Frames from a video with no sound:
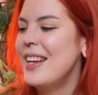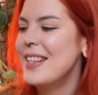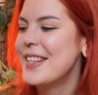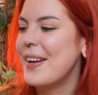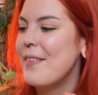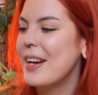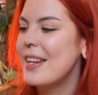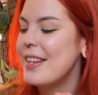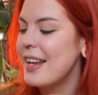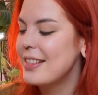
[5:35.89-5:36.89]
So I
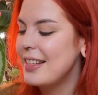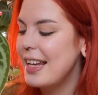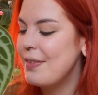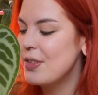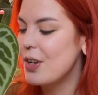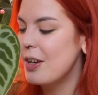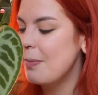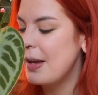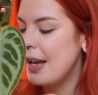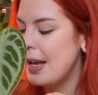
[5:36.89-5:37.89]
reckon the next leaf is going to
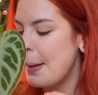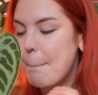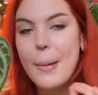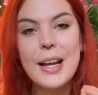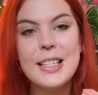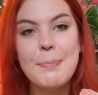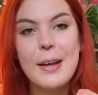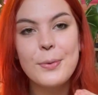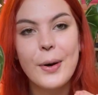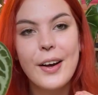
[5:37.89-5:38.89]
be a mighty
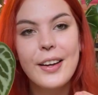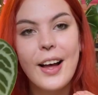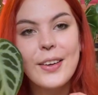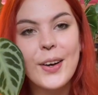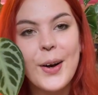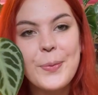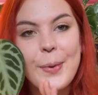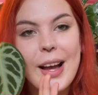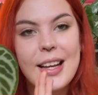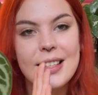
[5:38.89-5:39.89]
big one. I can't
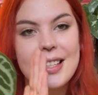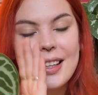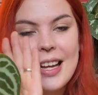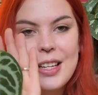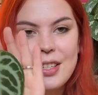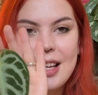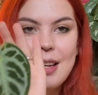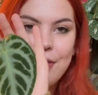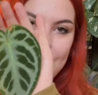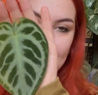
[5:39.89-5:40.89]
wait. Each
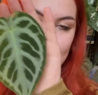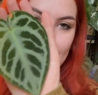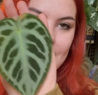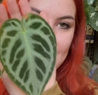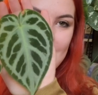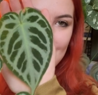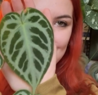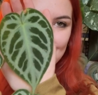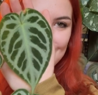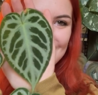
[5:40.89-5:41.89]
leaf is bigger than the
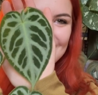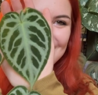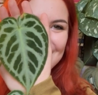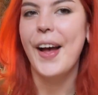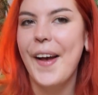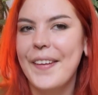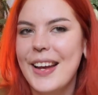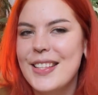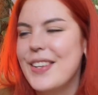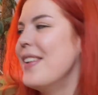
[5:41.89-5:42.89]
last one.
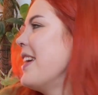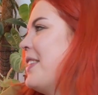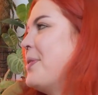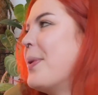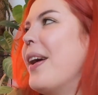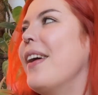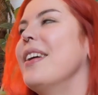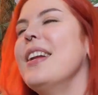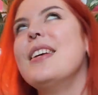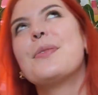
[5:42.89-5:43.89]
Okay, so next
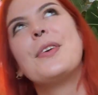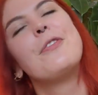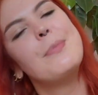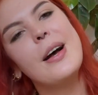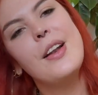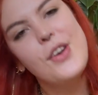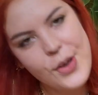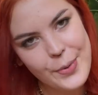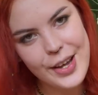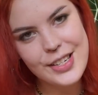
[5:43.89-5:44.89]
one is one of my
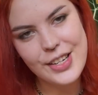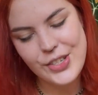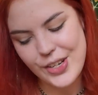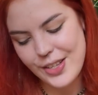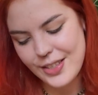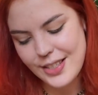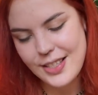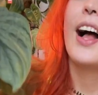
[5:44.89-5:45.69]
newer additions.